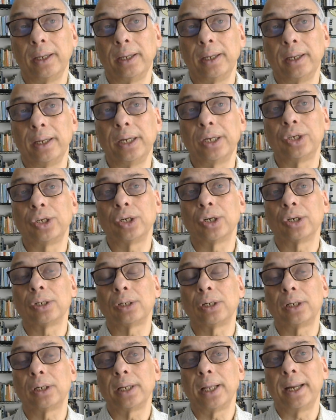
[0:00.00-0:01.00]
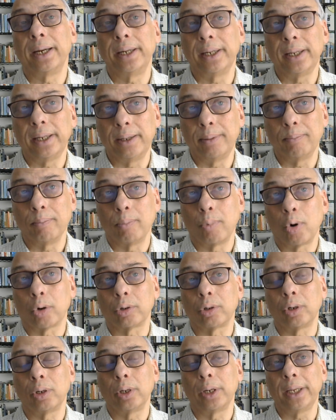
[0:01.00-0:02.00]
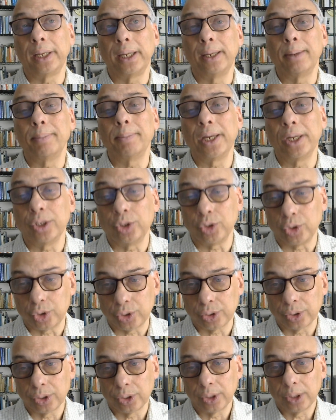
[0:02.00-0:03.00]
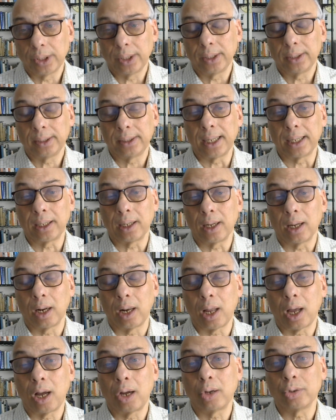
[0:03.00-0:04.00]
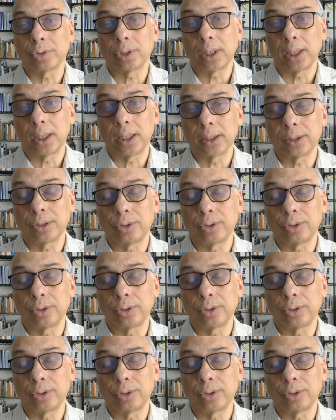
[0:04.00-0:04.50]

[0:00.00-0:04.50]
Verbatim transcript: eternal and immortal image that allows us